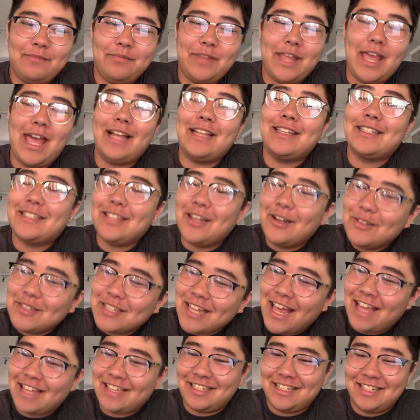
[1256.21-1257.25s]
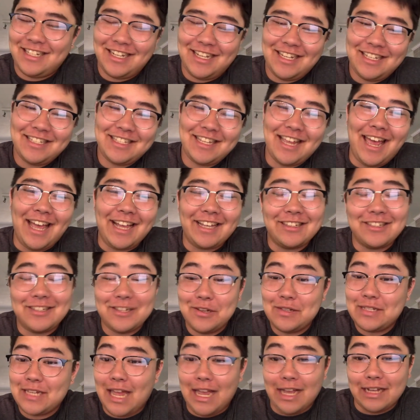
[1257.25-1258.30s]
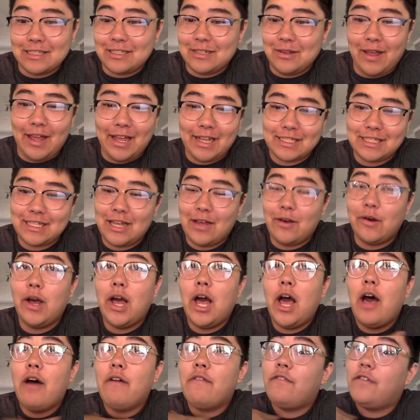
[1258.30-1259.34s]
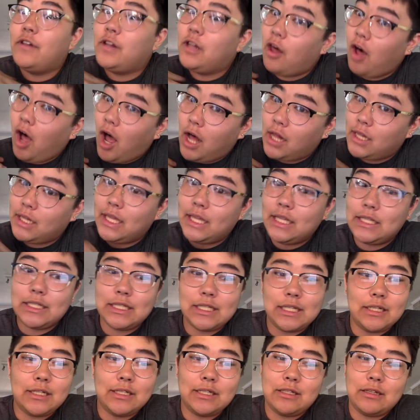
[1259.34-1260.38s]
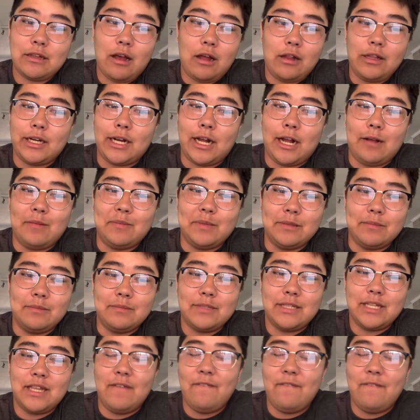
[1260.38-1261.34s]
EXO, Flawless, solid albums.